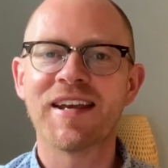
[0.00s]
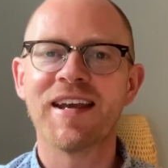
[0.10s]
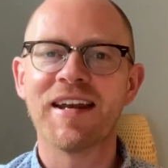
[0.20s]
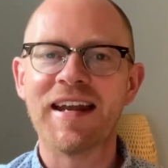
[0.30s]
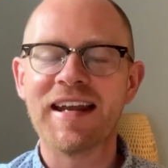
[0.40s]

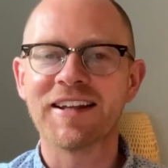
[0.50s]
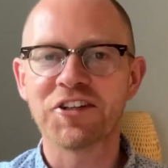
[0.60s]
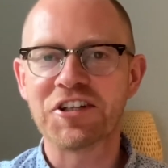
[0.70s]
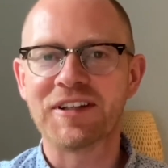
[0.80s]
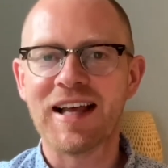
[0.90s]
in
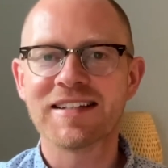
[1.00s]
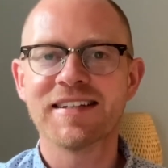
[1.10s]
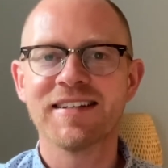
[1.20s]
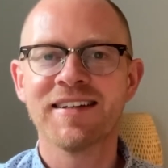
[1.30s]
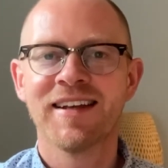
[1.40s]
English and
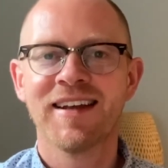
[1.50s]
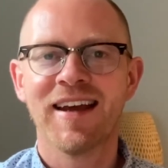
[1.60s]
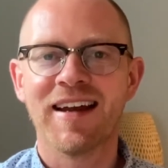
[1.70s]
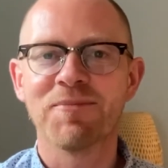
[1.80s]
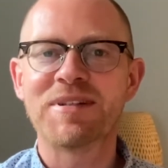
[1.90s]
Latin,
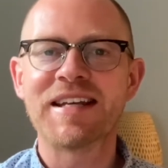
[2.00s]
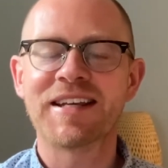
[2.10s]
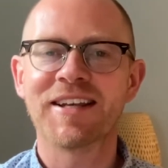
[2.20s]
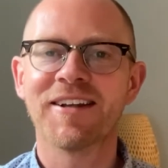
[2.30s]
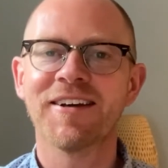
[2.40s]
and in
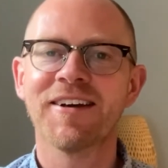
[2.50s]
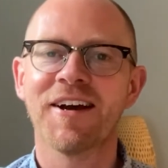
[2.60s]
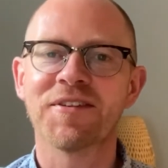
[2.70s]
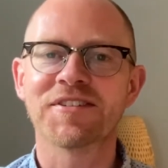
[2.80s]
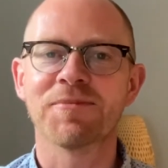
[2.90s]
particular
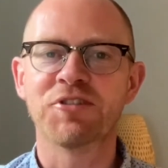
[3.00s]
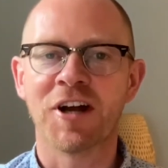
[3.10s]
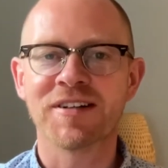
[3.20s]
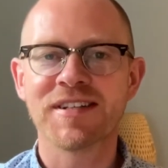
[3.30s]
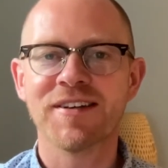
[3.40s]
at the
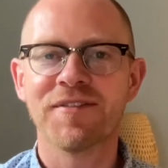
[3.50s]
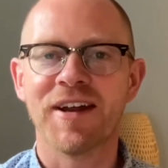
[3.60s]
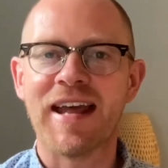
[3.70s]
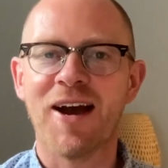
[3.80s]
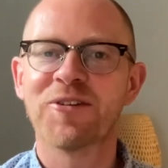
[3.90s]
subjunctive
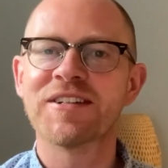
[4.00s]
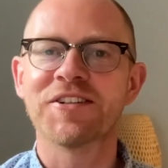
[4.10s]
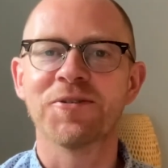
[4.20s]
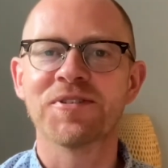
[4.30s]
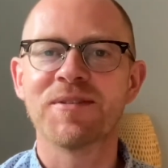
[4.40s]
and how it is
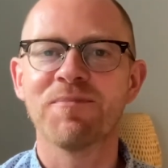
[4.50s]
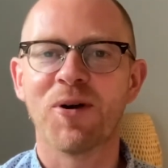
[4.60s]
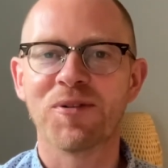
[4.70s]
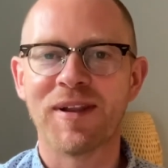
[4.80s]
used in both